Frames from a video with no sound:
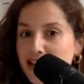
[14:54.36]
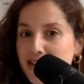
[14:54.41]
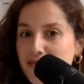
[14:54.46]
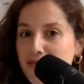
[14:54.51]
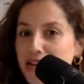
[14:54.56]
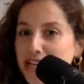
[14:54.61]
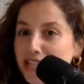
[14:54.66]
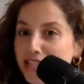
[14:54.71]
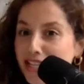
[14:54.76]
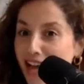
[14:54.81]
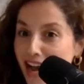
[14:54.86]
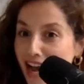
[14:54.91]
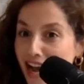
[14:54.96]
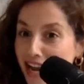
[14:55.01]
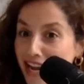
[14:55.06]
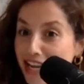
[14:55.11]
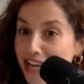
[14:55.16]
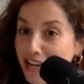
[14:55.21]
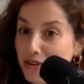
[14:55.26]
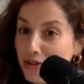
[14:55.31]
because
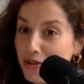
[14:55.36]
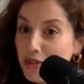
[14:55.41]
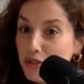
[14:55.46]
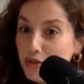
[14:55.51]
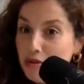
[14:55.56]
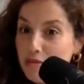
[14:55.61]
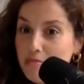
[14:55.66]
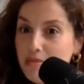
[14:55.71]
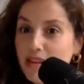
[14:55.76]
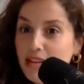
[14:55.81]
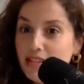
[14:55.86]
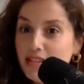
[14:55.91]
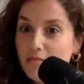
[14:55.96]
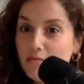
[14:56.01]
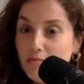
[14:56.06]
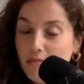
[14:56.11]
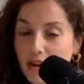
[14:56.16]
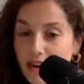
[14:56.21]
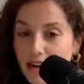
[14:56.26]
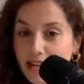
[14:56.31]
I can also imagine
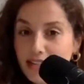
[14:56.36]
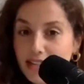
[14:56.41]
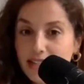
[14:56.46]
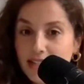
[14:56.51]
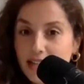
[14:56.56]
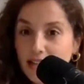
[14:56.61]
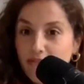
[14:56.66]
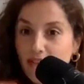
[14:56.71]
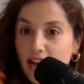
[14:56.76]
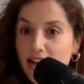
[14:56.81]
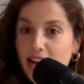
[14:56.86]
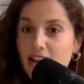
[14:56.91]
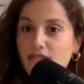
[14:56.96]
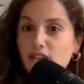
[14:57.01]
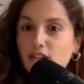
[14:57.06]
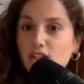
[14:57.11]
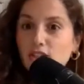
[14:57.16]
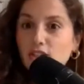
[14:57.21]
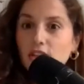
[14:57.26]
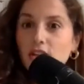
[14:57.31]
myself. I have
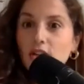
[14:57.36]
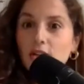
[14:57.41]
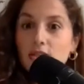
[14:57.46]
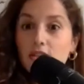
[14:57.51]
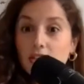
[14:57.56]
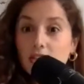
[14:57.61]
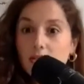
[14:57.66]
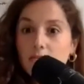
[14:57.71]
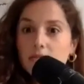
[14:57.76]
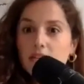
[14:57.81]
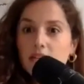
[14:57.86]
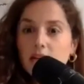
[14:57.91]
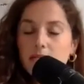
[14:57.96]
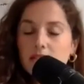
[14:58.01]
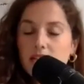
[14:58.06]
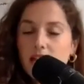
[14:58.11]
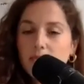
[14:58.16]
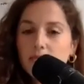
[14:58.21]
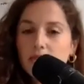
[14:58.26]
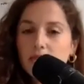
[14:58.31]
a goal. Sometimes
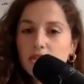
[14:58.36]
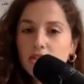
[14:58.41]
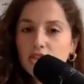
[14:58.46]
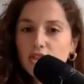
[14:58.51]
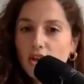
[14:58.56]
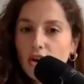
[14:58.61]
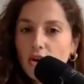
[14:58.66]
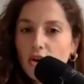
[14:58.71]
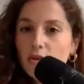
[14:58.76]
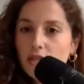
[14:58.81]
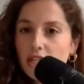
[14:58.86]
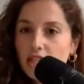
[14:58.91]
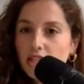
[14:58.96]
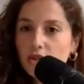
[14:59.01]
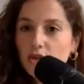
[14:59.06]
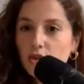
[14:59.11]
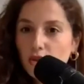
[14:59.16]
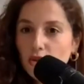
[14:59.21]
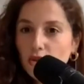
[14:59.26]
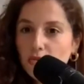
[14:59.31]
I'm so
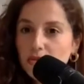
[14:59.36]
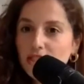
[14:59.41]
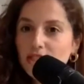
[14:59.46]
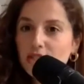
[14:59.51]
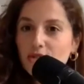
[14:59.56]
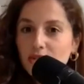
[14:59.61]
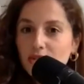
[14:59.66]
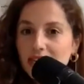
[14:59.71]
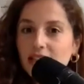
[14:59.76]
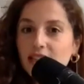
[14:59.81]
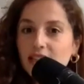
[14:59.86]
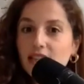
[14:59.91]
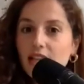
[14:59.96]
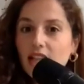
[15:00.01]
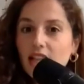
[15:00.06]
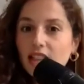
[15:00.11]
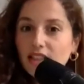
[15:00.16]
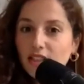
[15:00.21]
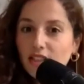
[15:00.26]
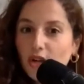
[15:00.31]
determined to get
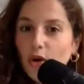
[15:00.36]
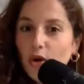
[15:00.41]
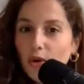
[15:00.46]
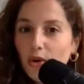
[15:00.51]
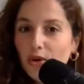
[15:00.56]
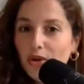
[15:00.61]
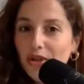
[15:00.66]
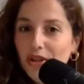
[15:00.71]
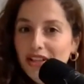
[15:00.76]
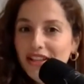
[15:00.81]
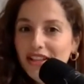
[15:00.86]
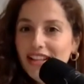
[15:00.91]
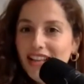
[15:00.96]
that goal.